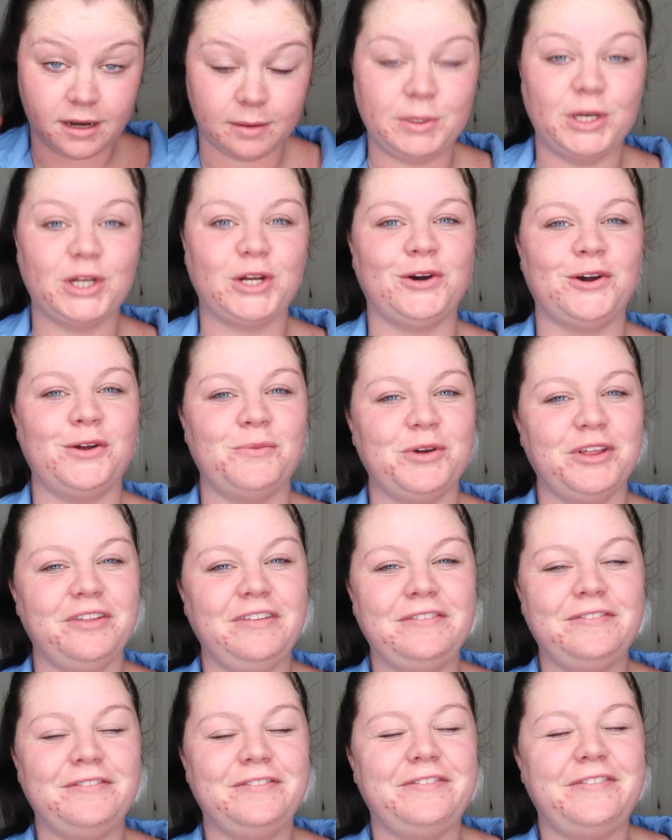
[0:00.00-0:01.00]
I'm gonna go in with
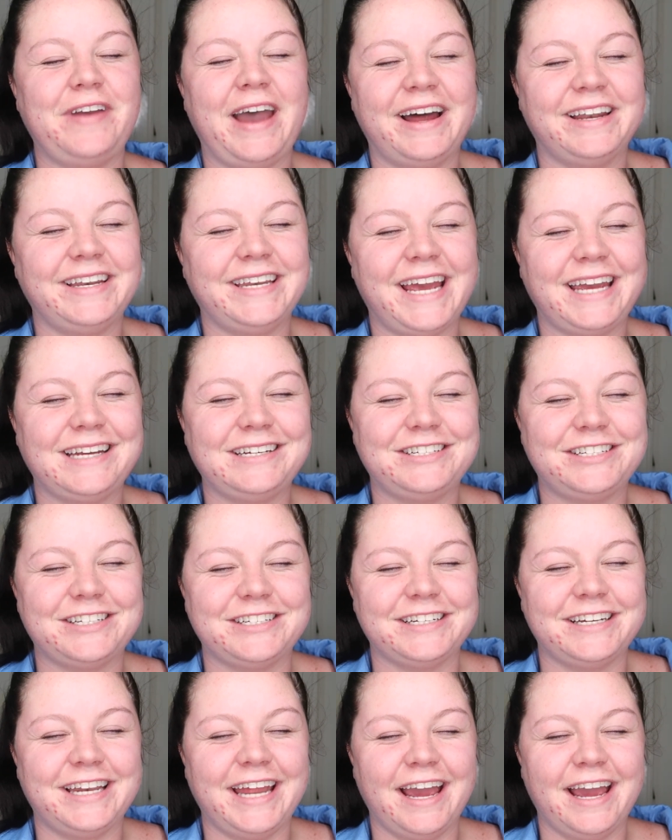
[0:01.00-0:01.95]
foundation.